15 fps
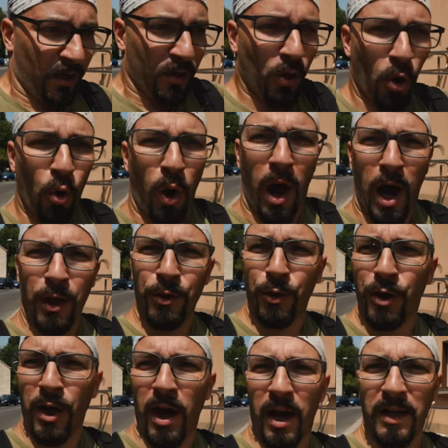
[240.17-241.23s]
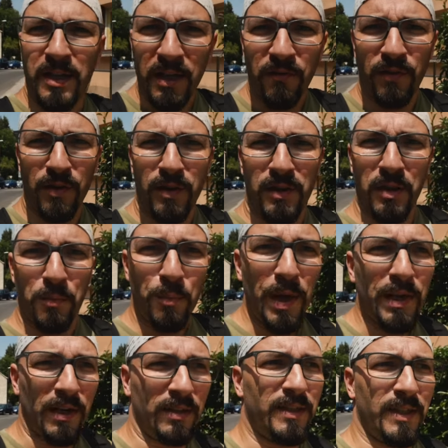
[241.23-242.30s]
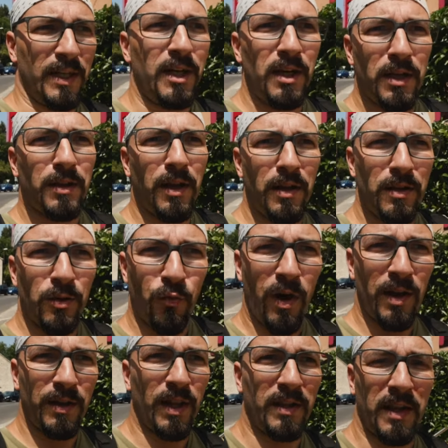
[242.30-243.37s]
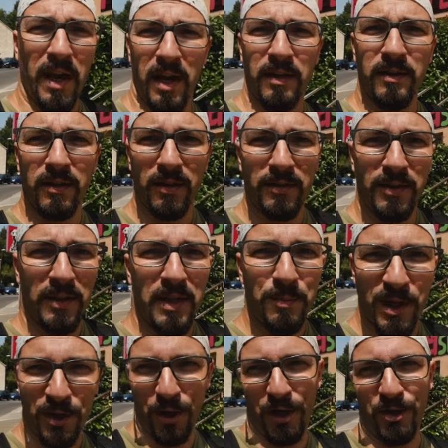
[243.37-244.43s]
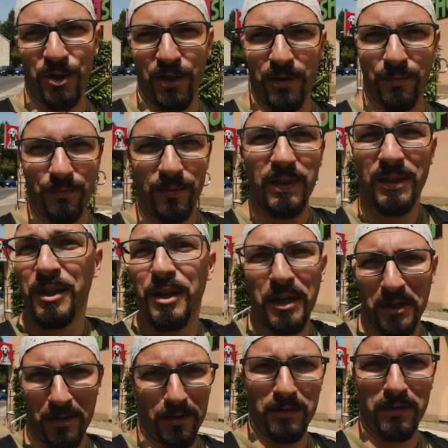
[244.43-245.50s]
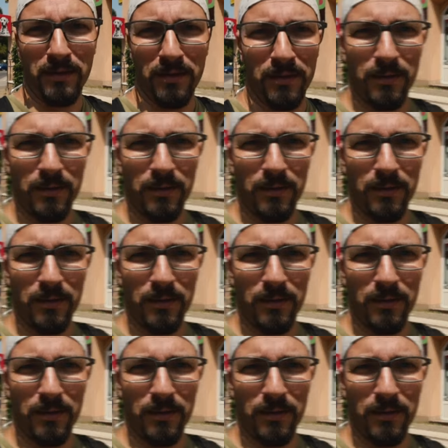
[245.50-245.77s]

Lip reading: go under a different ministry than the one that handles immigration. It's ridiculous.